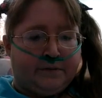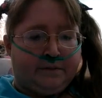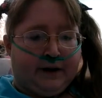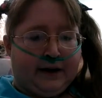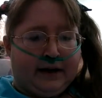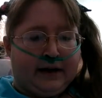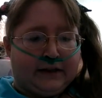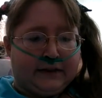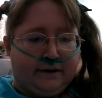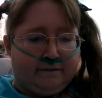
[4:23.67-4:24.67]
weigh
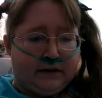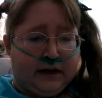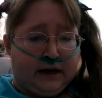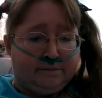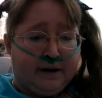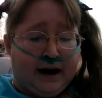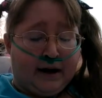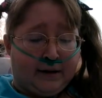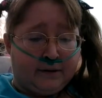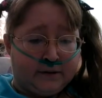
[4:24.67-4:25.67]
78
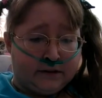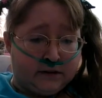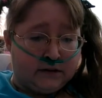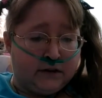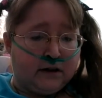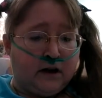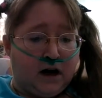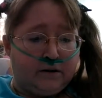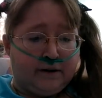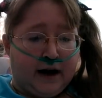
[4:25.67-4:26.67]
pounds,
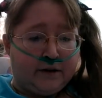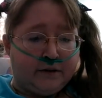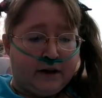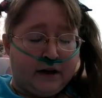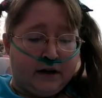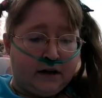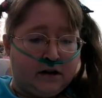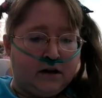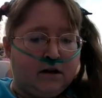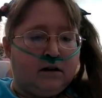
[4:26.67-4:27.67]
around there.
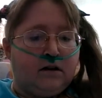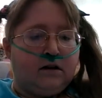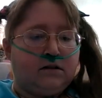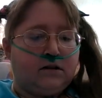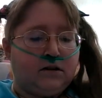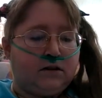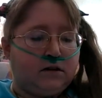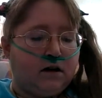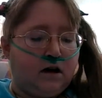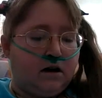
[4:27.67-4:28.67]

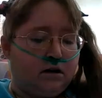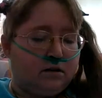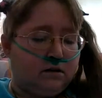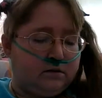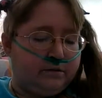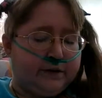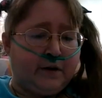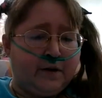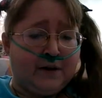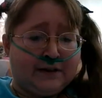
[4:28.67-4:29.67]
So we
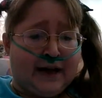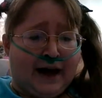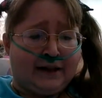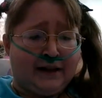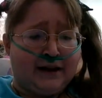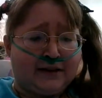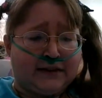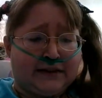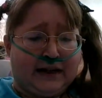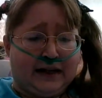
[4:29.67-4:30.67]
don't know exactly because
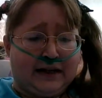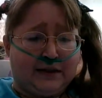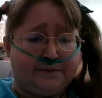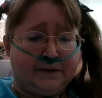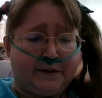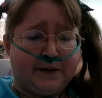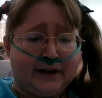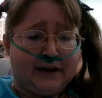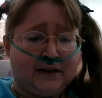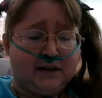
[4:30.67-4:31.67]
our scale's
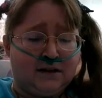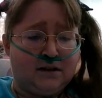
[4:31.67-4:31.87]
broken.